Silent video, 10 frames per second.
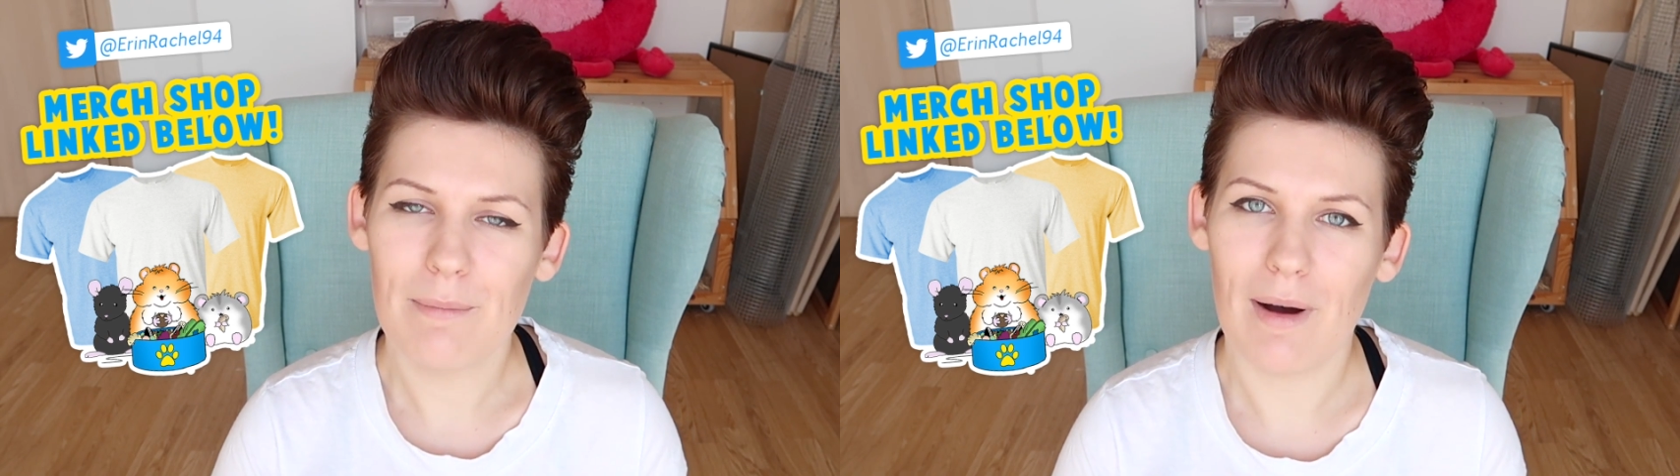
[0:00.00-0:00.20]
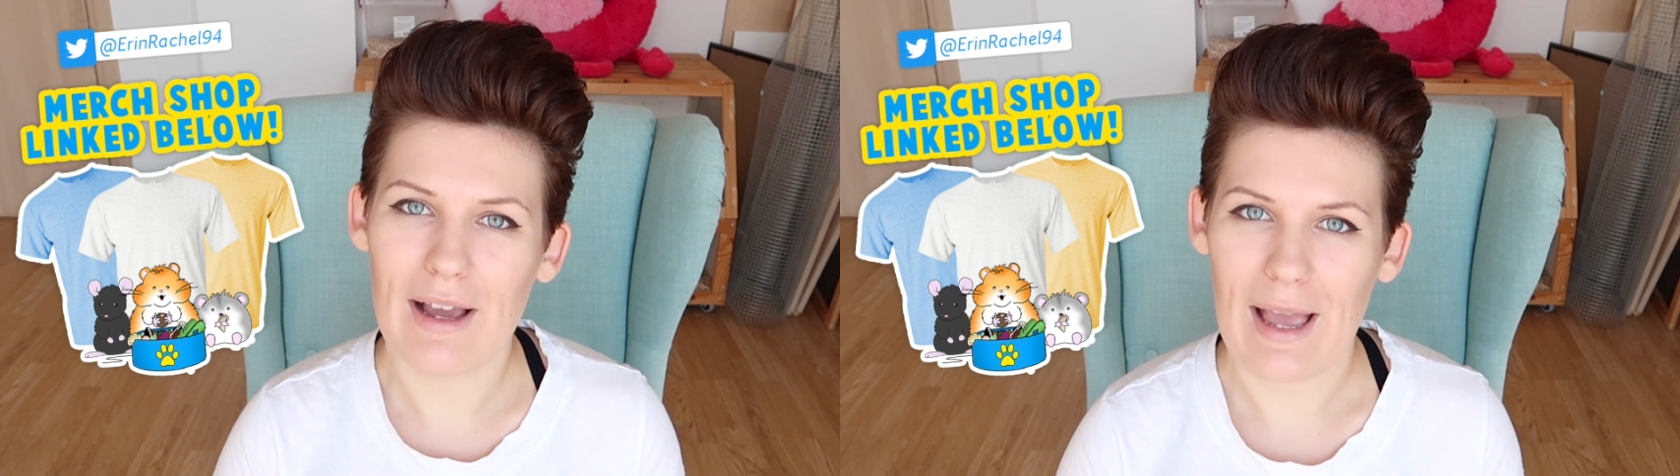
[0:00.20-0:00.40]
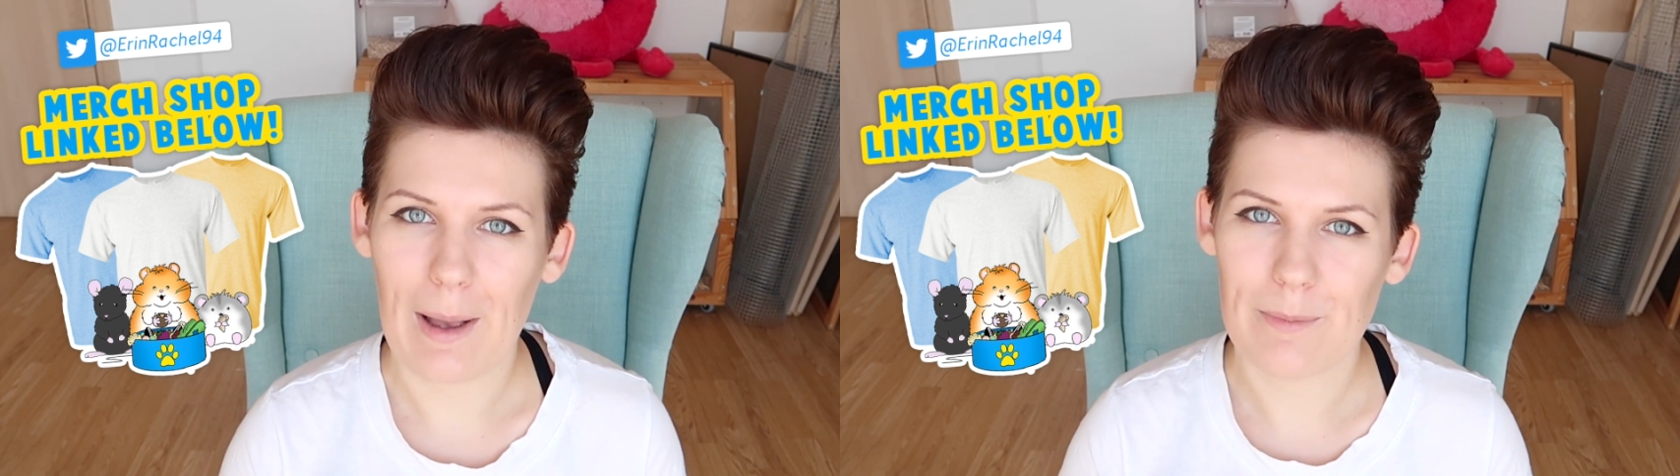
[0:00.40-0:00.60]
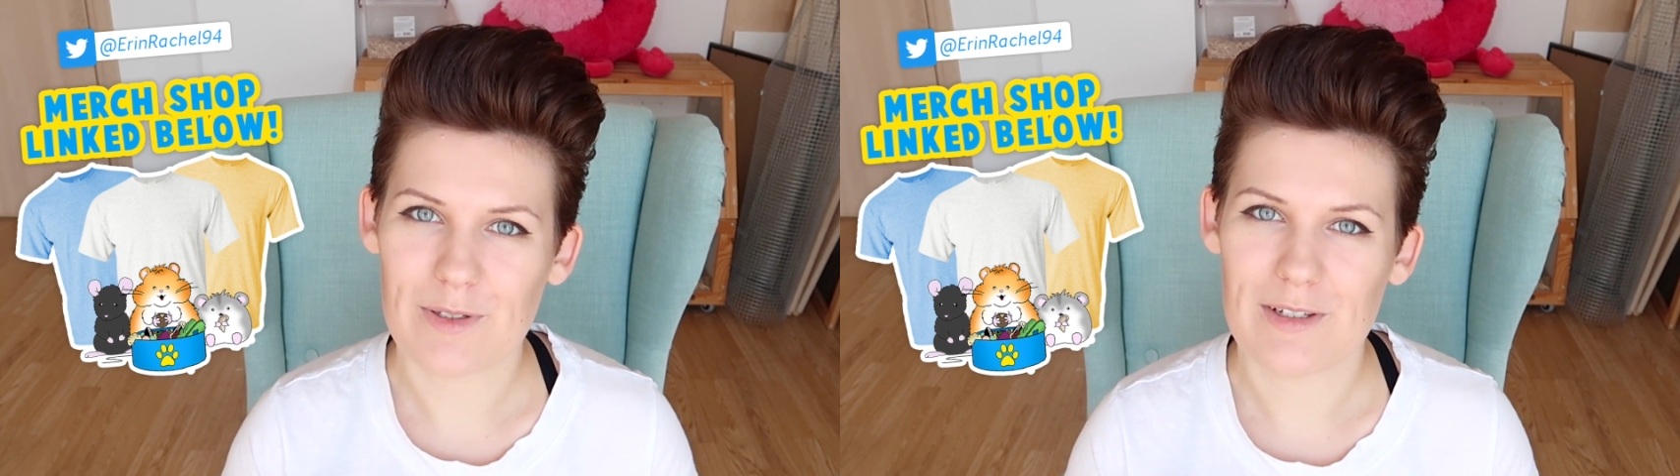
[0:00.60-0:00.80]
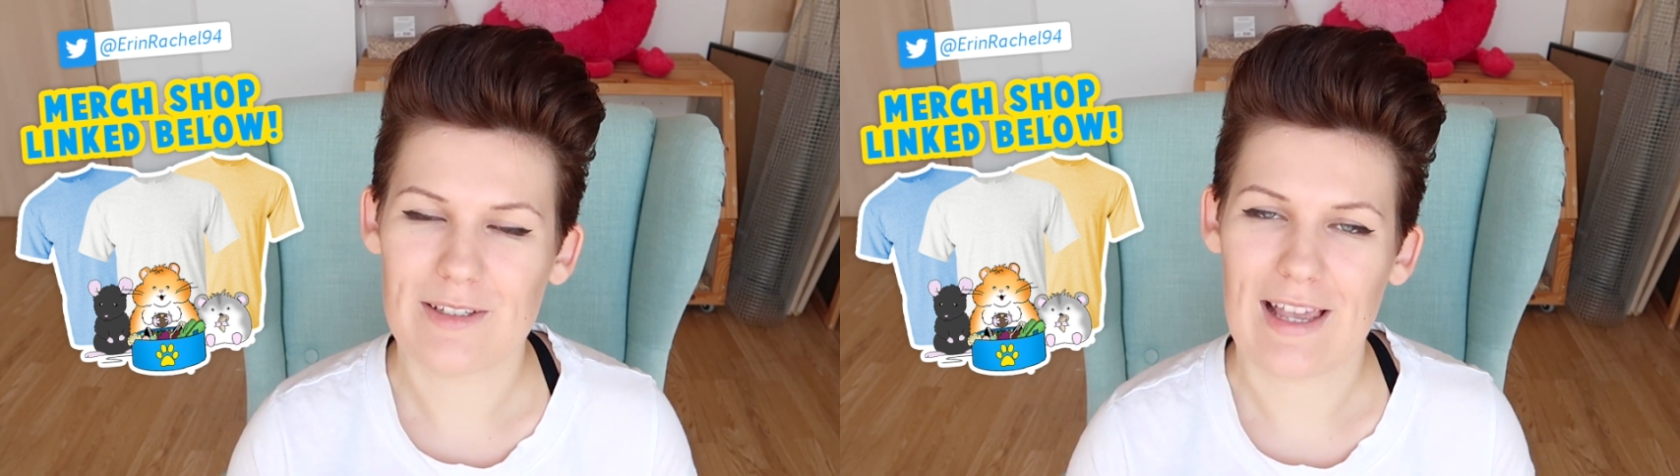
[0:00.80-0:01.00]
my
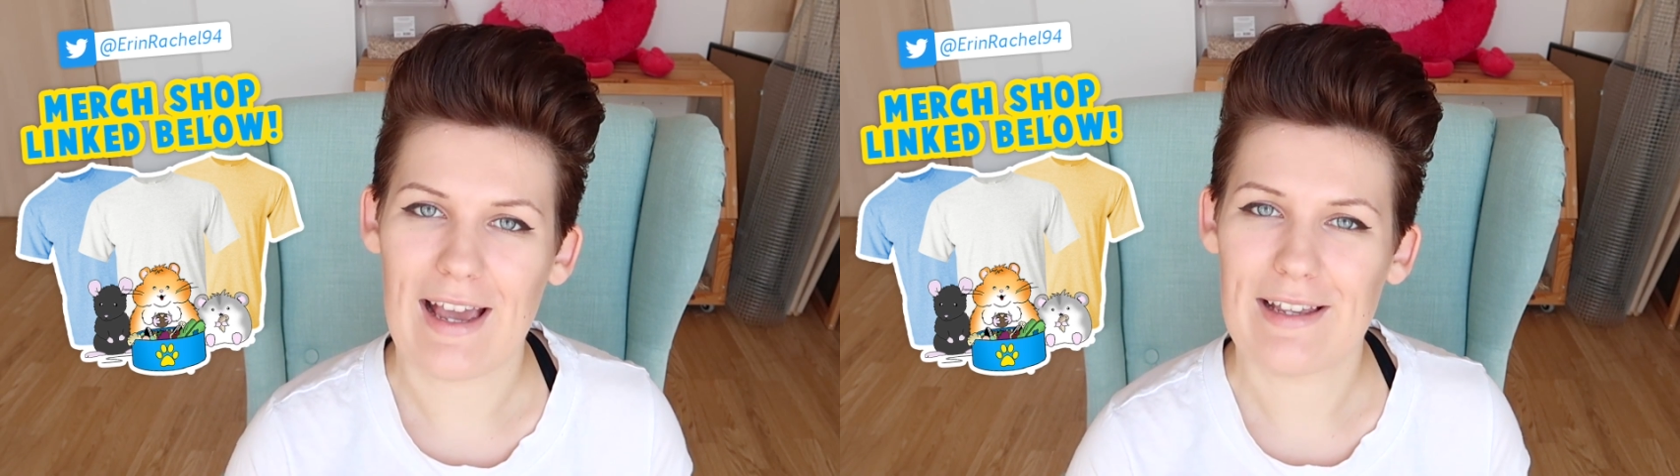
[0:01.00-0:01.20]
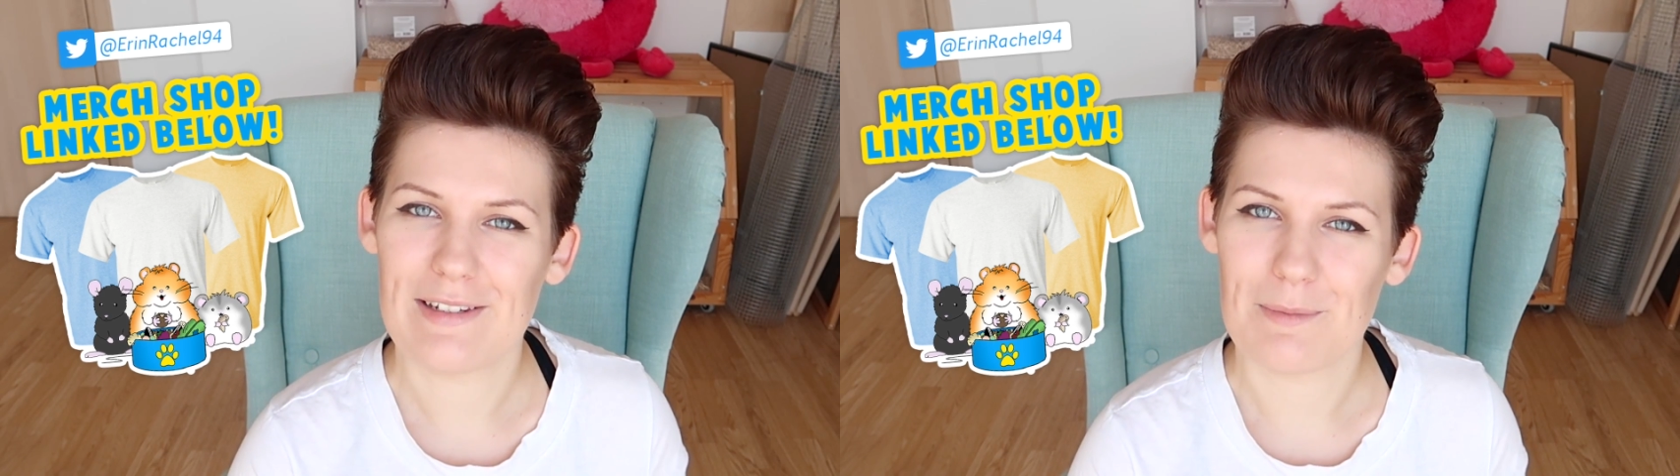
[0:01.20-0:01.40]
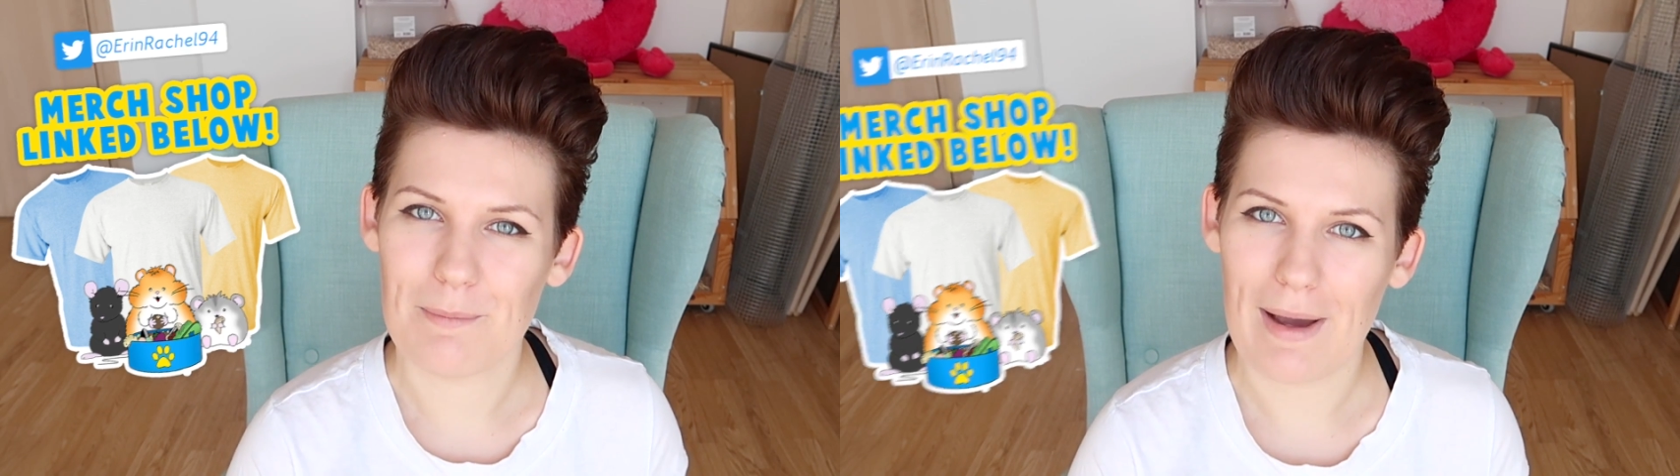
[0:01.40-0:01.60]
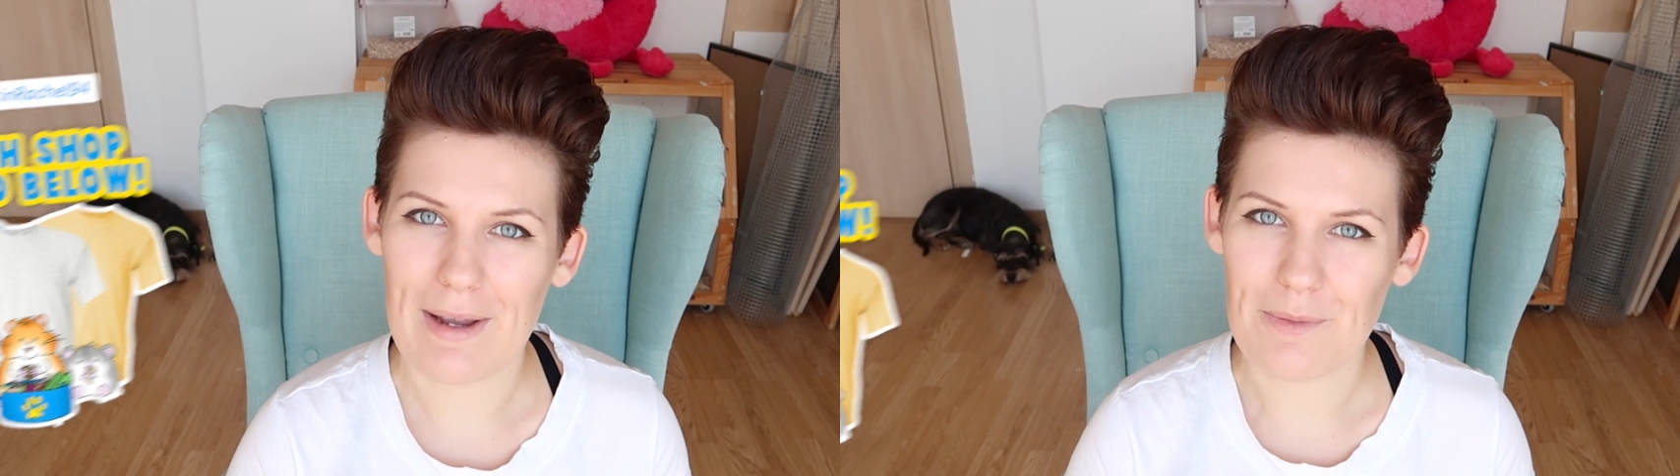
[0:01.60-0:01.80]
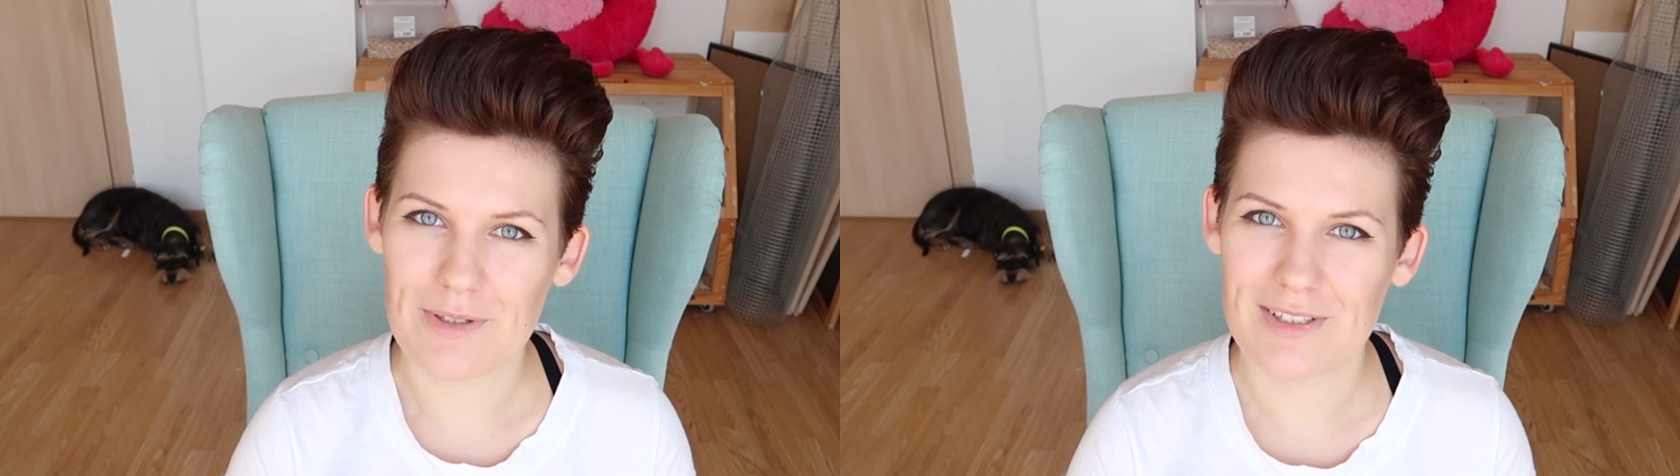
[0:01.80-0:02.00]
hamsters and
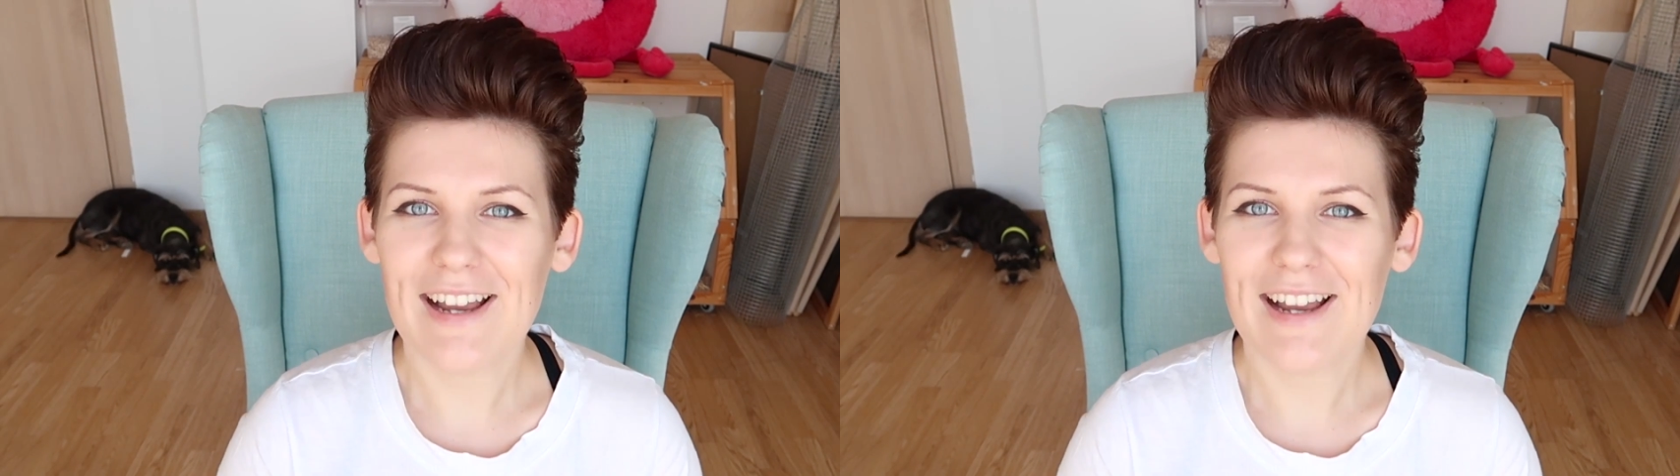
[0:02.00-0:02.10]
mouse.